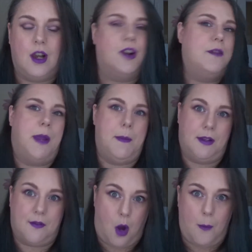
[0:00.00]
A lot of people
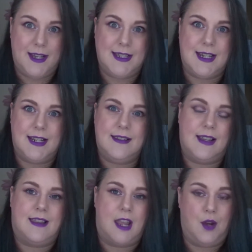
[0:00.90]
have commented
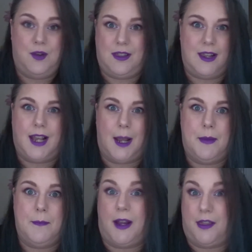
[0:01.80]
that they only think I'm
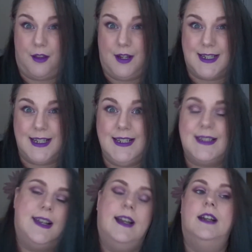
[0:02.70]
in my 30s.